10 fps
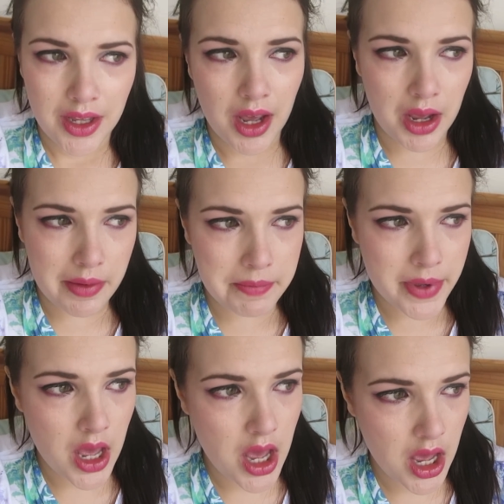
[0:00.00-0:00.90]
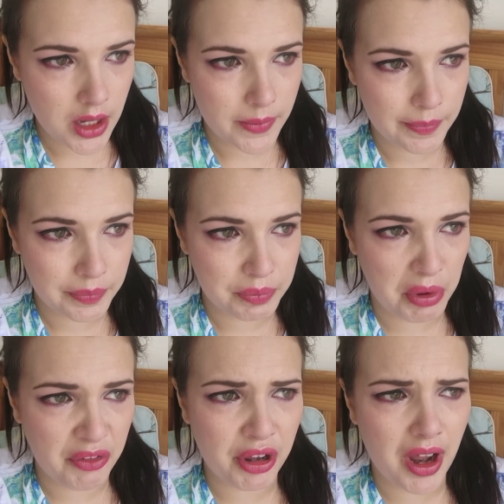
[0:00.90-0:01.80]
Um,
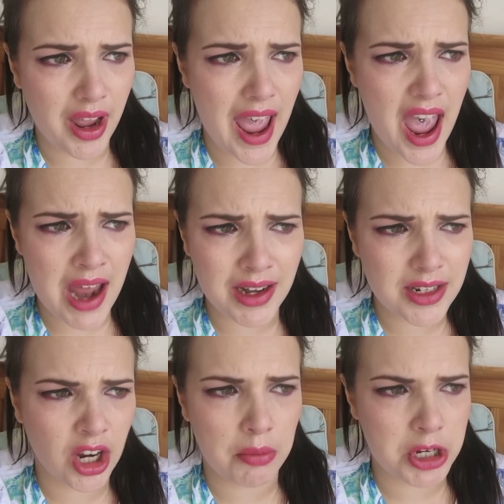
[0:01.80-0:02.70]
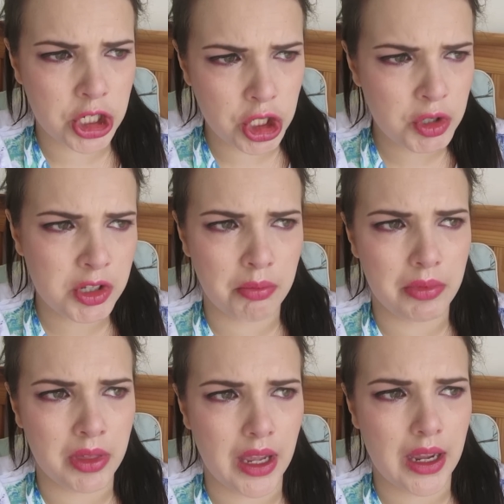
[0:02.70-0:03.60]
but I feel like any time I do
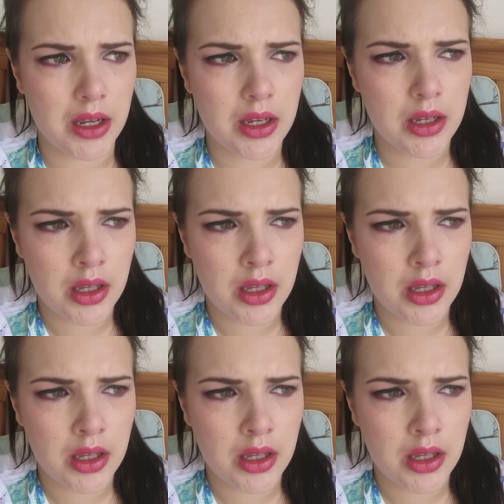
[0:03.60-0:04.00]
something,